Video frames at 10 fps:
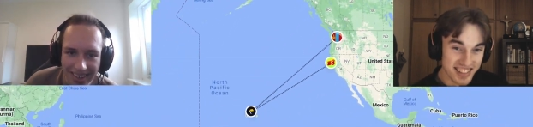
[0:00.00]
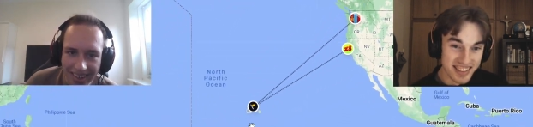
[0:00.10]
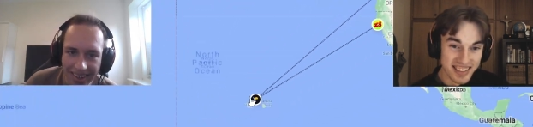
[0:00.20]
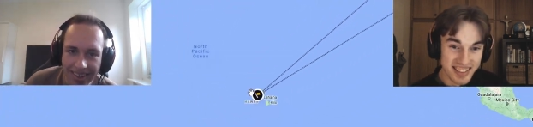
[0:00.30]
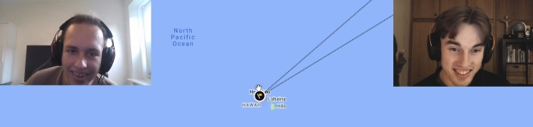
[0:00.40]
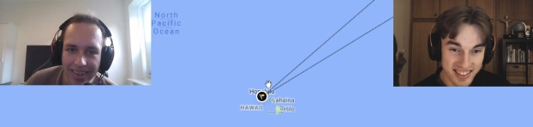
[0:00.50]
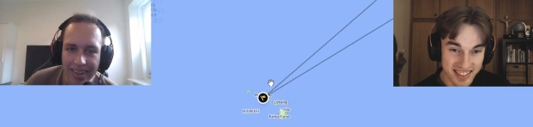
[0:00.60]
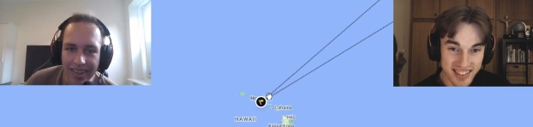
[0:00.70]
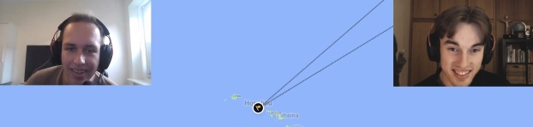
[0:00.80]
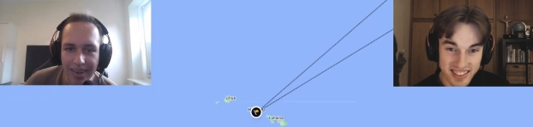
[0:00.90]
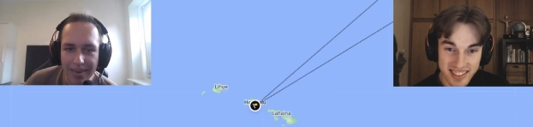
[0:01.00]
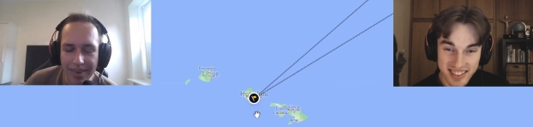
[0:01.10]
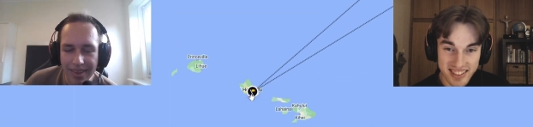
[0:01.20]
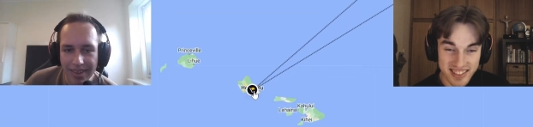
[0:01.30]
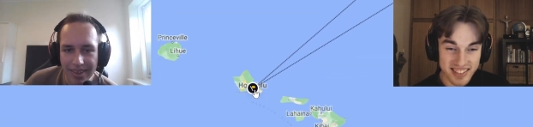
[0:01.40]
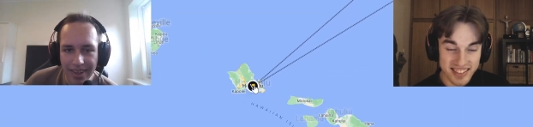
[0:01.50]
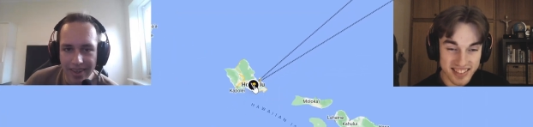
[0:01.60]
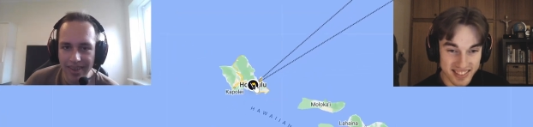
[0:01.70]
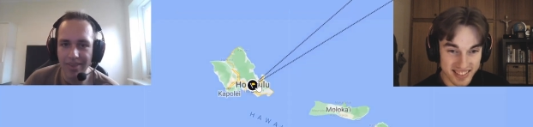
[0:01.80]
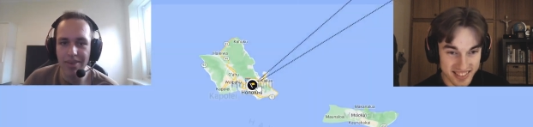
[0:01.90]
Speaker 1: yeah. Uh,
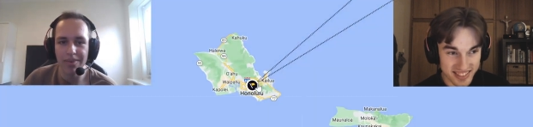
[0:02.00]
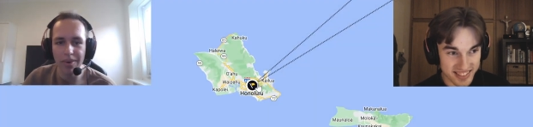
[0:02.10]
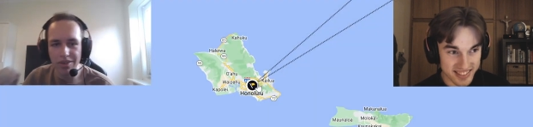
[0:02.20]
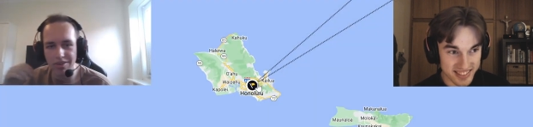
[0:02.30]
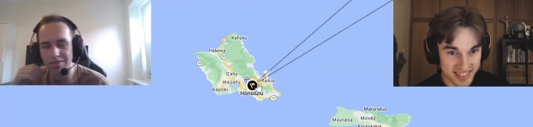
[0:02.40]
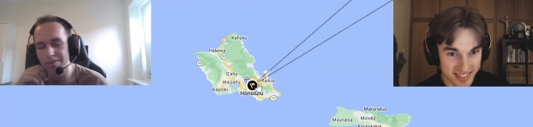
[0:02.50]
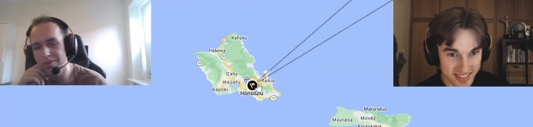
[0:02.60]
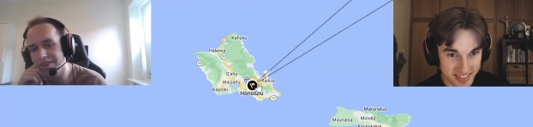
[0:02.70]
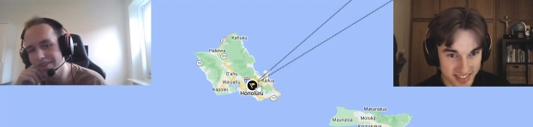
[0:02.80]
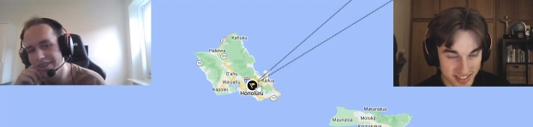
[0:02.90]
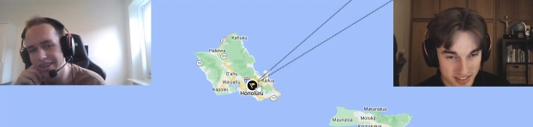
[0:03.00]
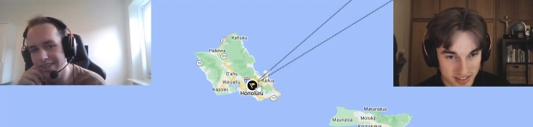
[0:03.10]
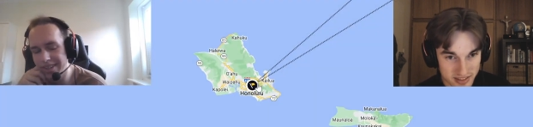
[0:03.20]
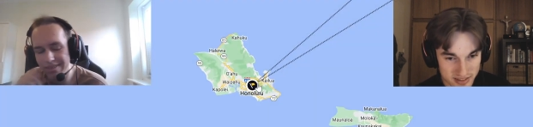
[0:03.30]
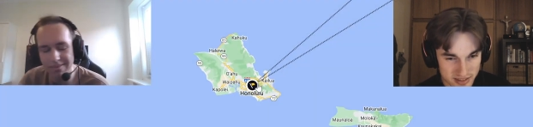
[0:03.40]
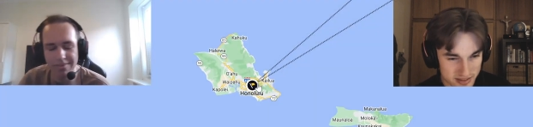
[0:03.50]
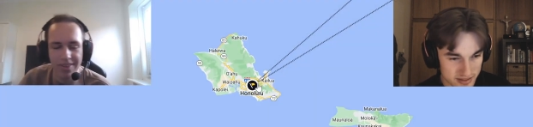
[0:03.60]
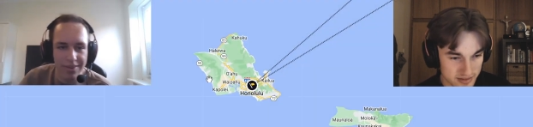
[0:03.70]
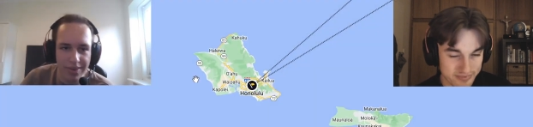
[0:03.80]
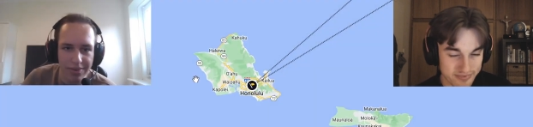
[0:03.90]
I mean, yeah, okay. So it was just US.
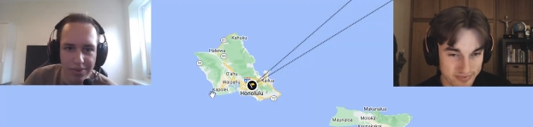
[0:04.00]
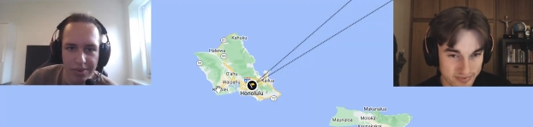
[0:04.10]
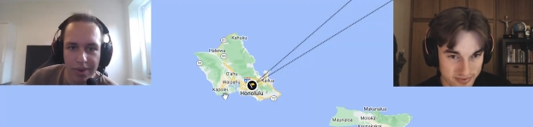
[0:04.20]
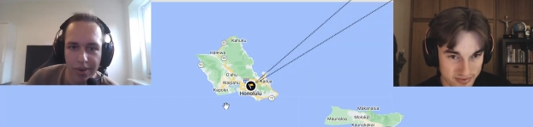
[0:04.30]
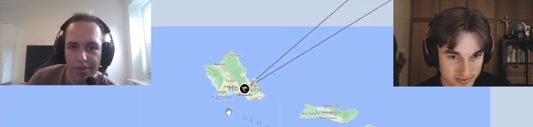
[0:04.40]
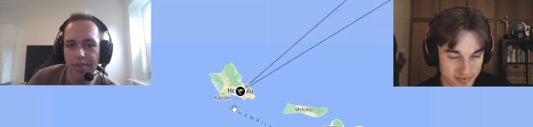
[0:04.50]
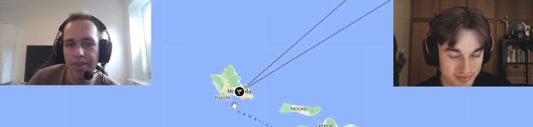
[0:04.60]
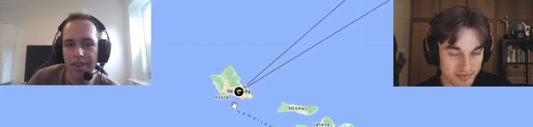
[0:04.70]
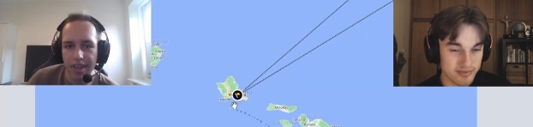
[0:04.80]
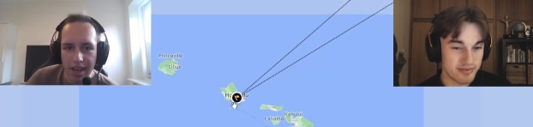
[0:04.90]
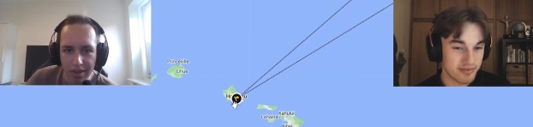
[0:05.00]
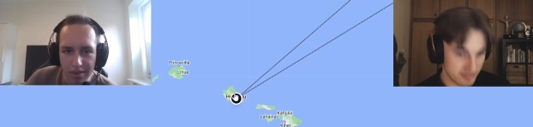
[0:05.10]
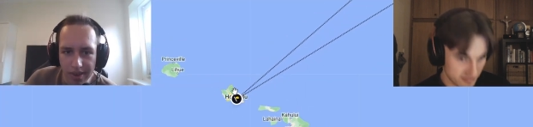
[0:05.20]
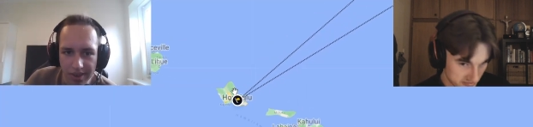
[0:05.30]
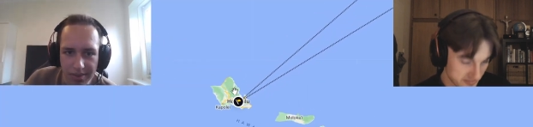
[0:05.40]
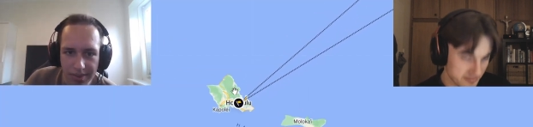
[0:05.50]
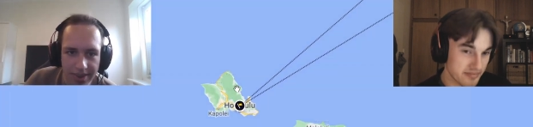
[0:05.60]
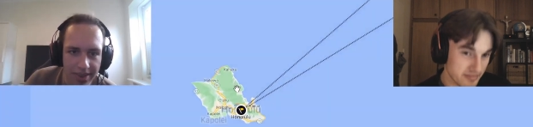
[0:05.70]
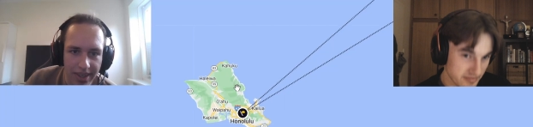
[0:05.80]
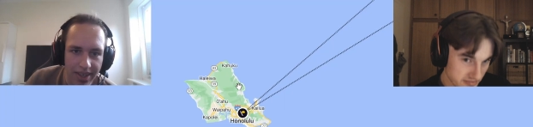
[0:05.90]
Okay, that definitely threw me off seeing the
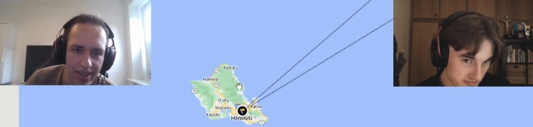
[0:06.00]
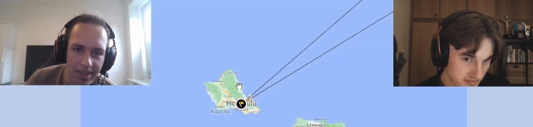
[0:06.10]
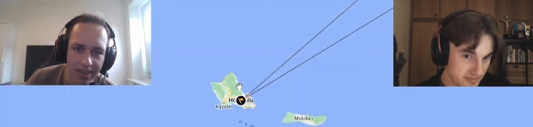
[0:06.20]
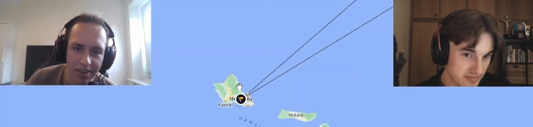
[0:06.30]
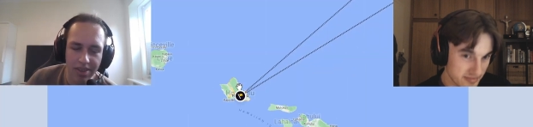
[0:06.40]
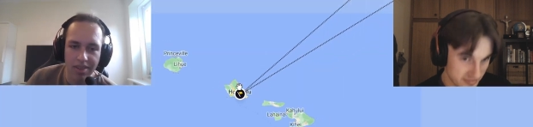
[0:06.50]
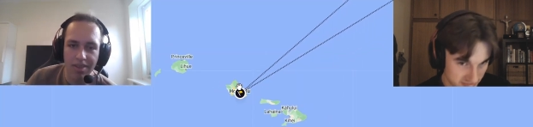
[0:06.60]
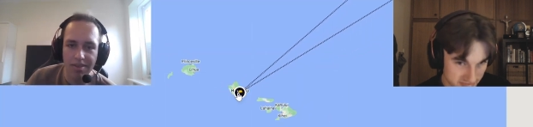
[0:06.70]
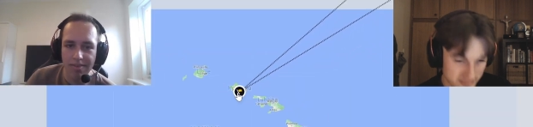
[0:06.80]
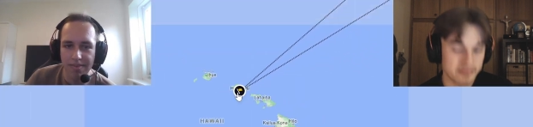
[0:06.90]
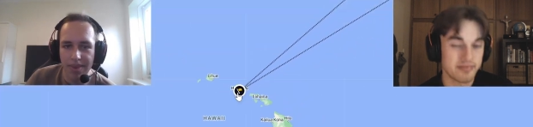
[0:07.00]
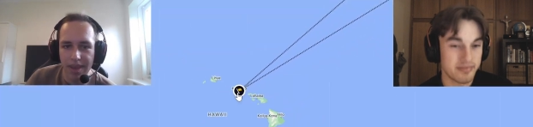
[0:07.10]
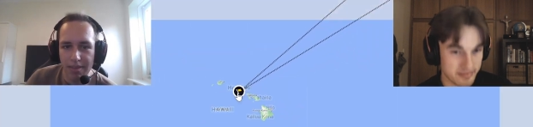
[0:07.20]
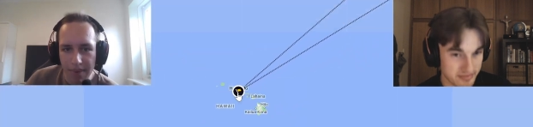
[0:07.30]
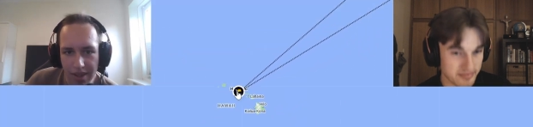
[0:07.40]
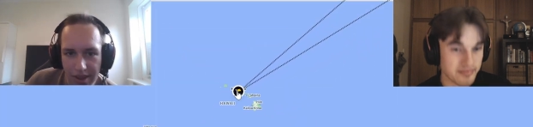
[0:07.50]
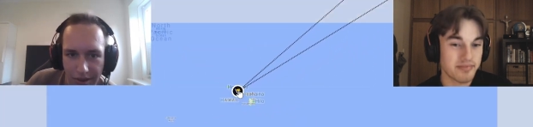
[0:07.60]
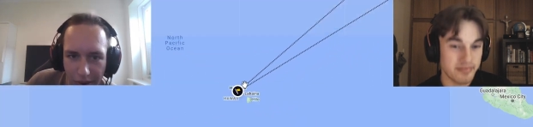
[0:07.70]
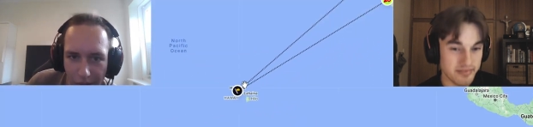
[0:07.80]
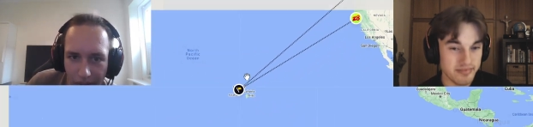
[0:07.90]
actual round, but yeah, I guess
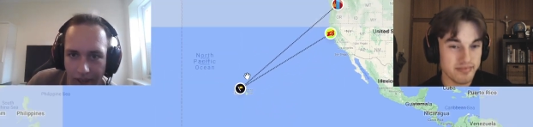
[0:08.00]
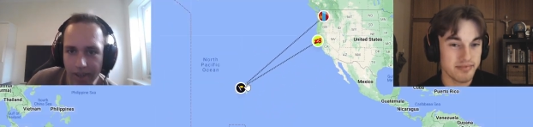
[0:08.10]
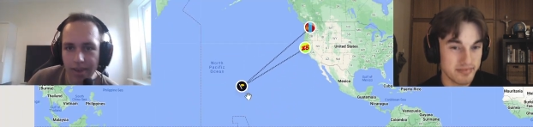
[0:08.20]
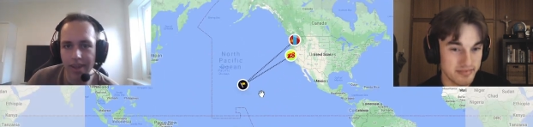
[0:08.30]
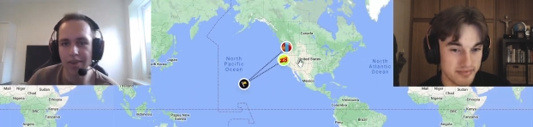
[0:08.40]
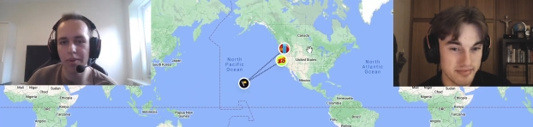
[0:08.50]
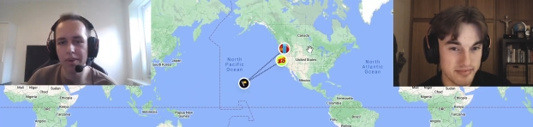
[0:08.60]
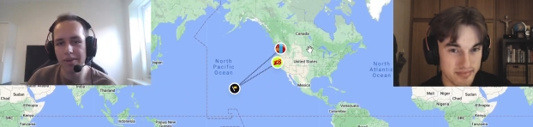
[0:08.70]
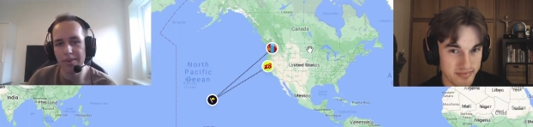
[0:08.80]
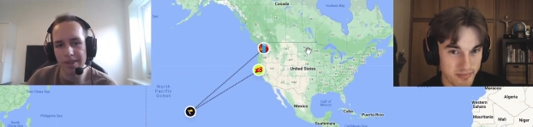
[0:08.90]
it makes sense for Hawaii.